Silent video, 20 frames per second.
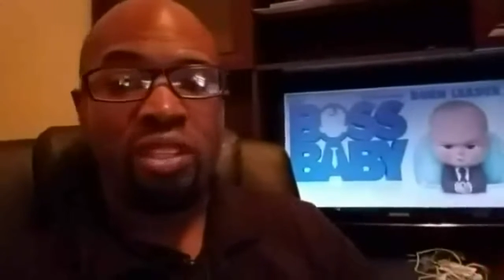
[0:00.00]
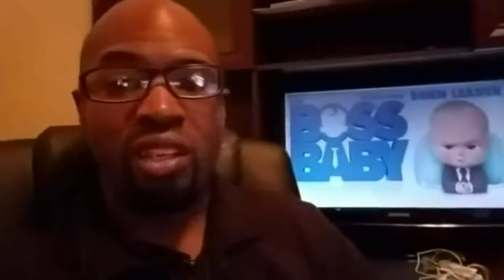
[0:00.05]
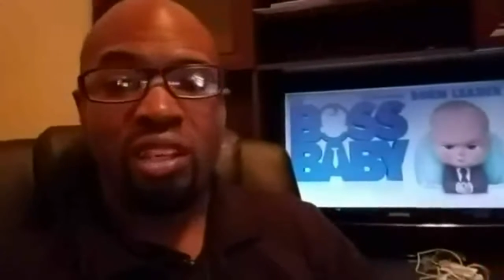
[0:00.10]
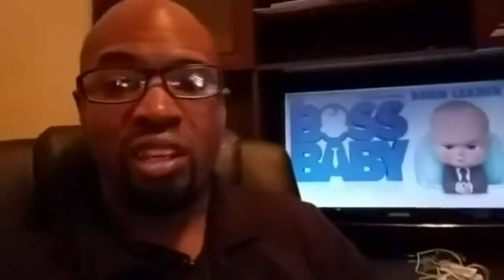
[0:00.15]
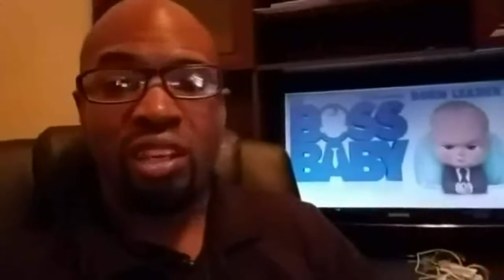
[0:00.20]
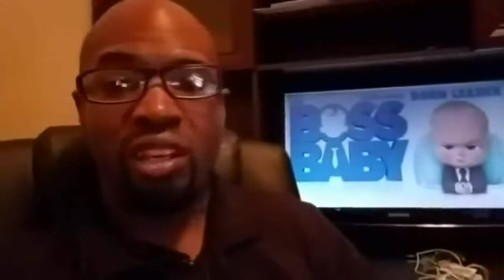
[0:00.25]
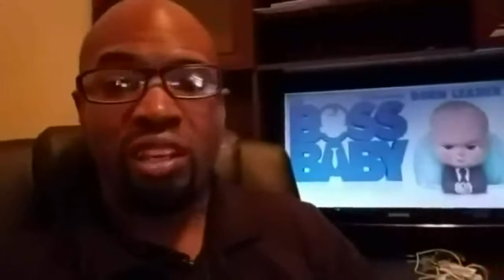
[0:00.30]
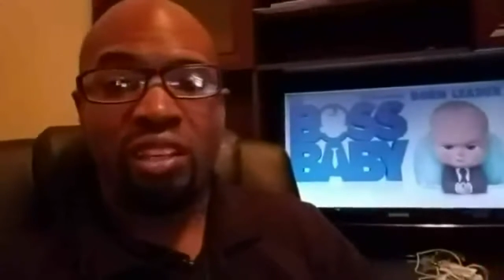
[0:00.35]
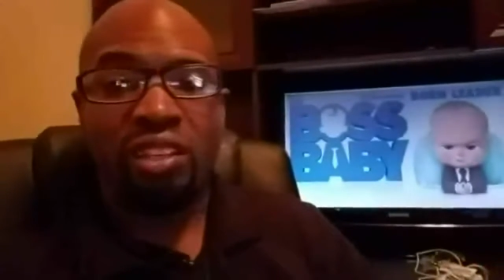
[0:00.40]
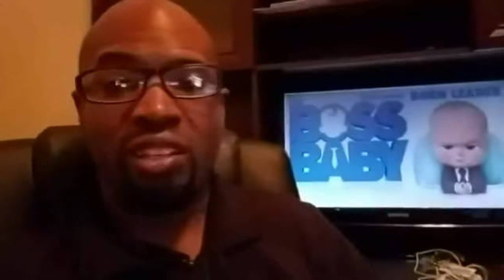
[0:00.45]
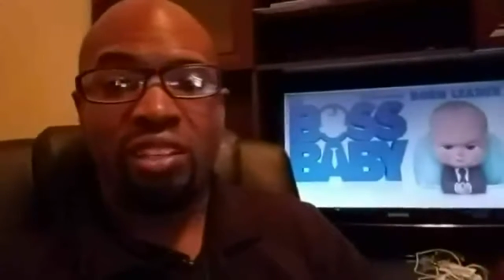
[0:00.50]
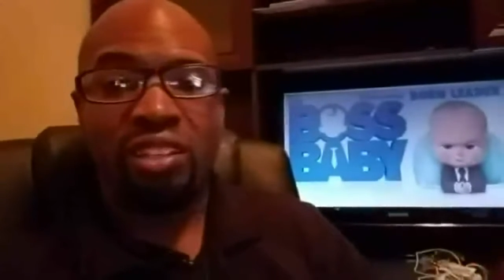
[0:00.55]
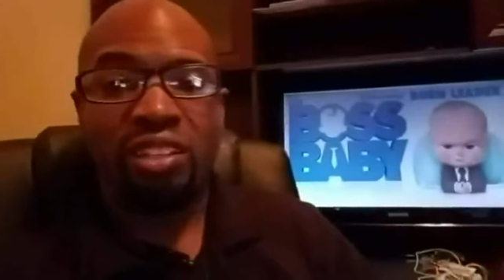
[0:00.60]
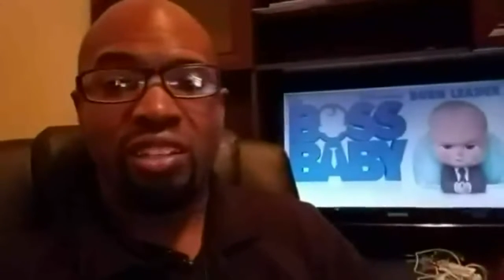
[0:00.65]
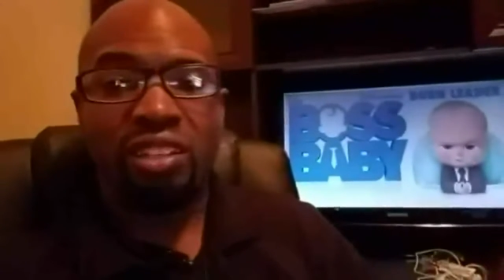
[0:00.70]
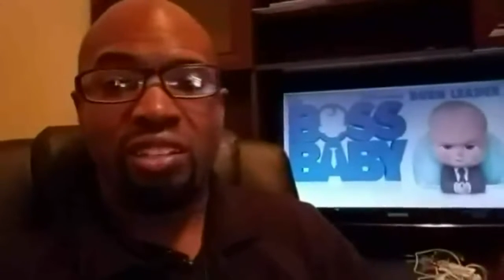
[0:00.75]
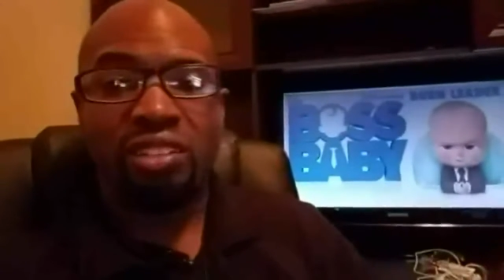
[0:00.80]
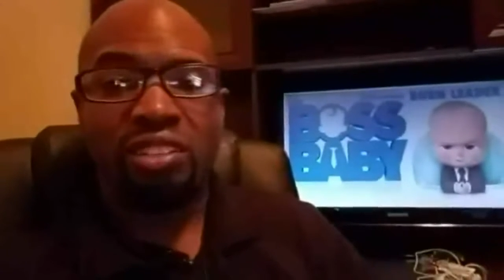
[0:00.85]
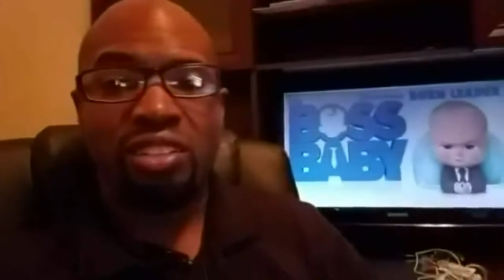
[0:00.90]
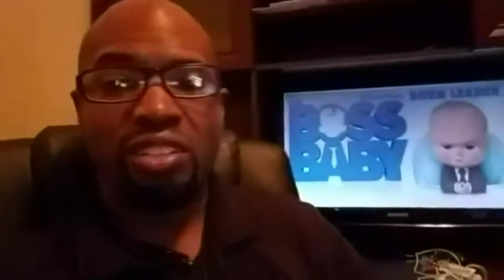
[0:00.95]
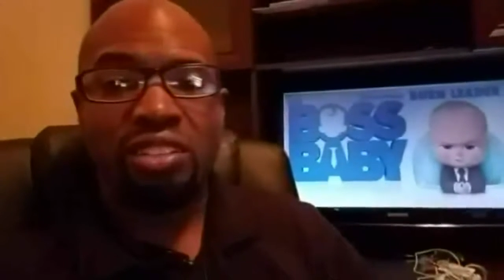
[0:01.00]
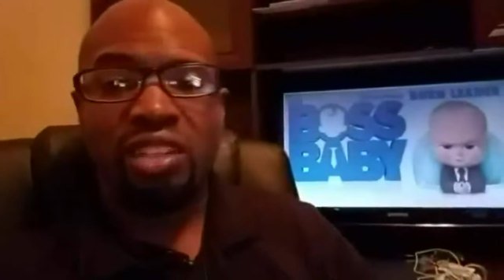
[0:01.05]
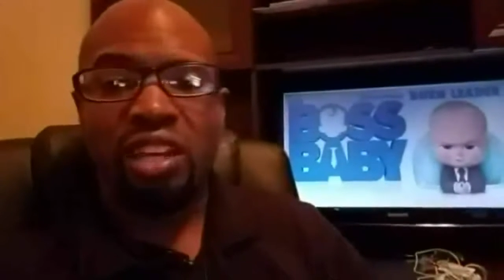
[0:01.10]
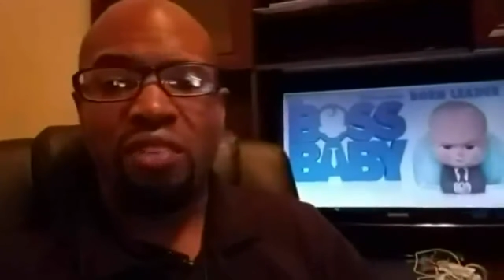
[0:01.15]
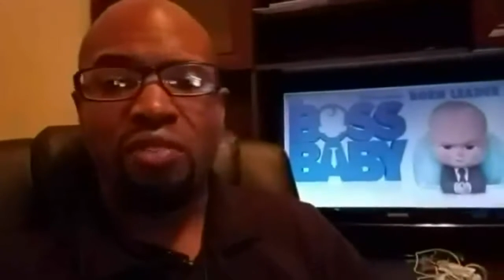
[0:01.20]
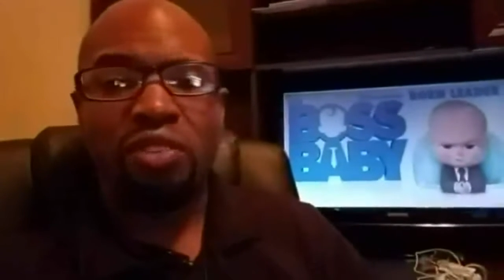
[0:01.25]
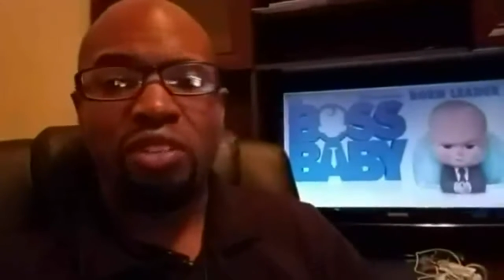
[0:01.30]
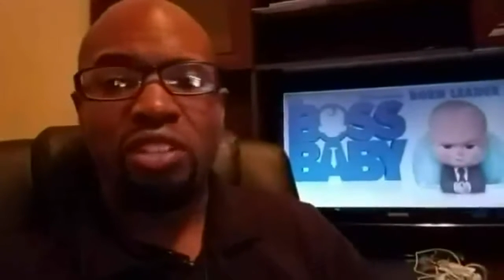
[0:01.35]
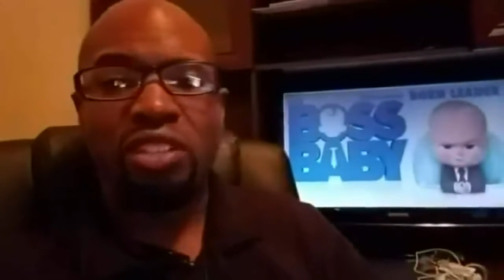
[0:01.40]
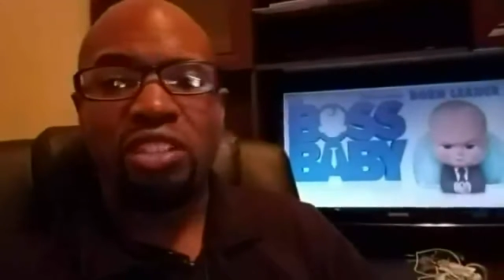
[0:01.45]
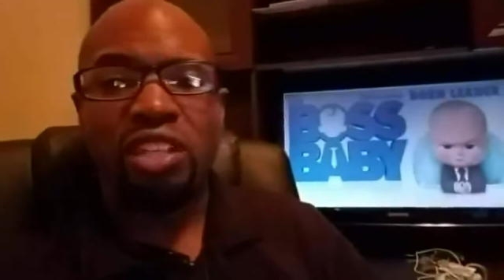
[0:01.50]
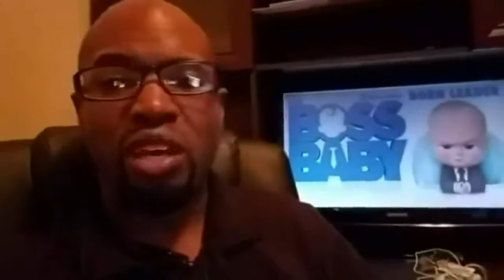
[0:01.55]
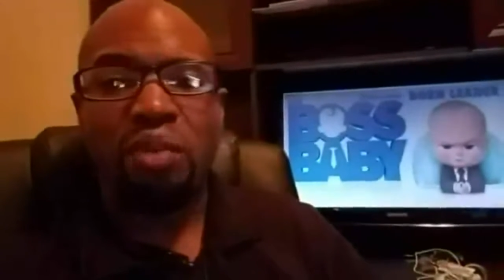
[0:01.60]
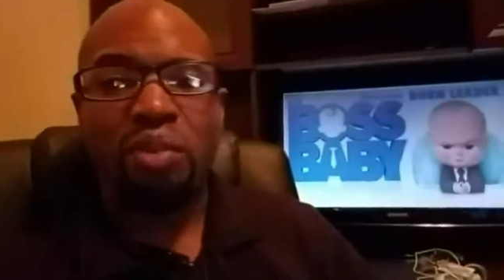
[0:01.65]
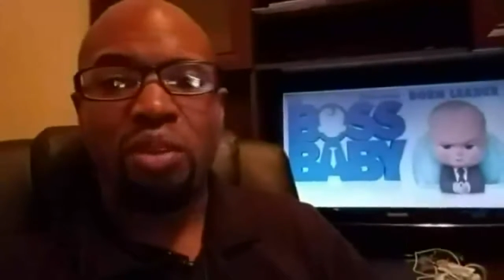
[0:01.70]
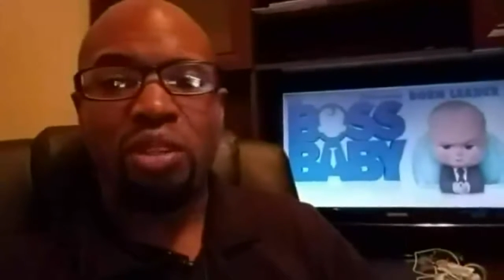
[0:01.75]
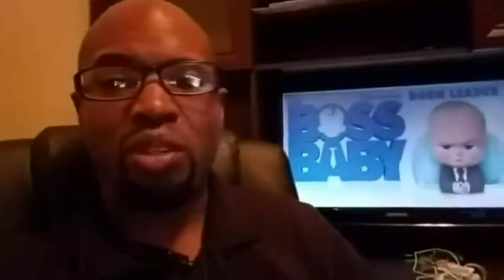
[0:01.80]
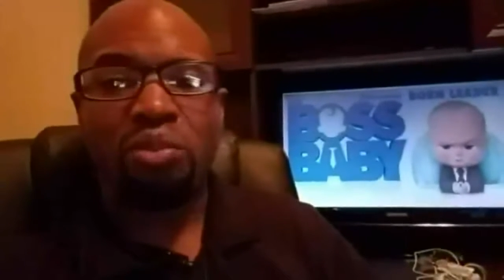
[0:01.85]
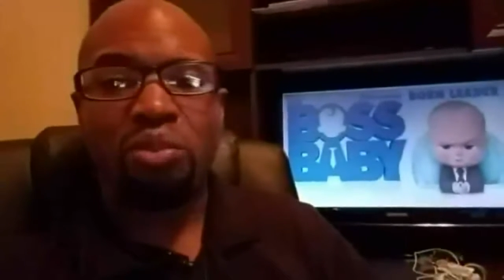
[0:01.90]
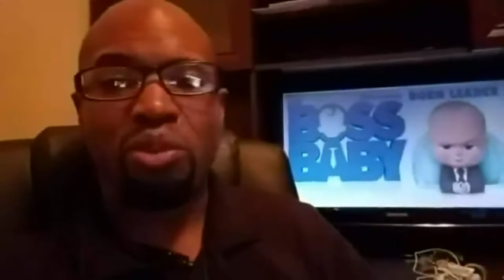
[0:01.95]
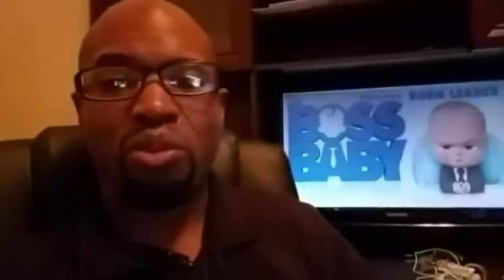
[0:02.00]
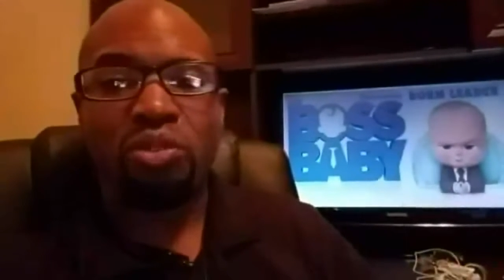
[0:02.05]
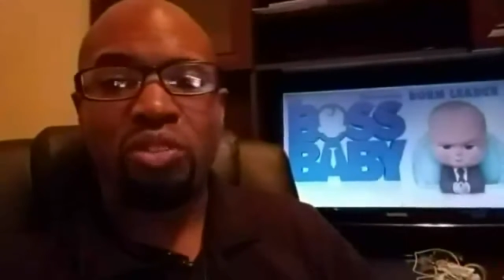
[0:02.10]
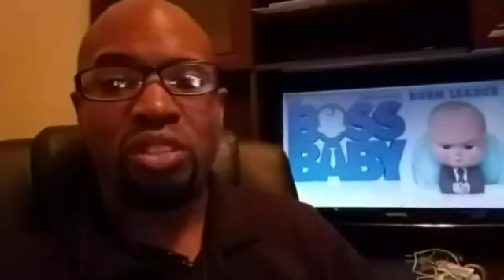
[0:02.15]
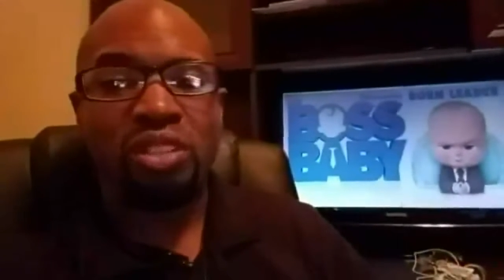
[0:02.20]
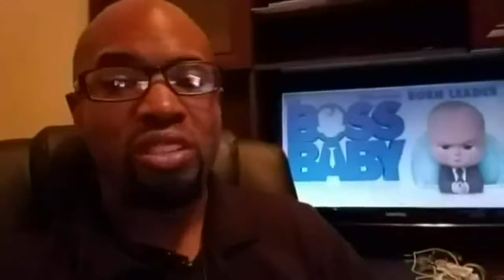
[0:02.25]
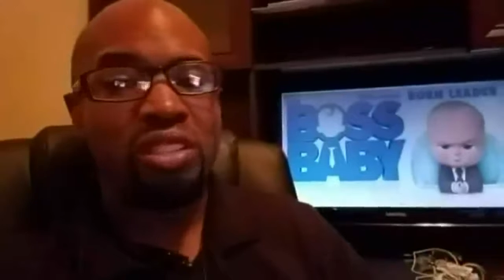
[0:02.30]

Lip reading: and just have a good time at the movies.